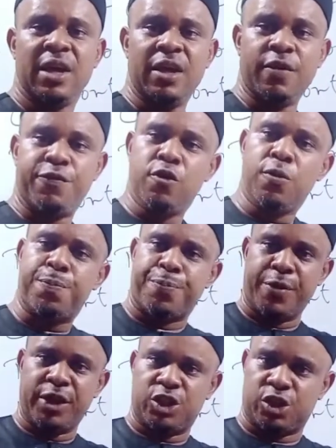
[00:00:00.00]
If you
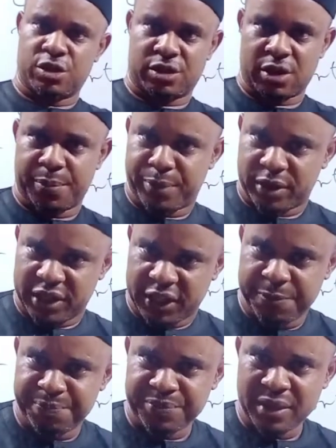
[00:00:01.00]
preach to somebody,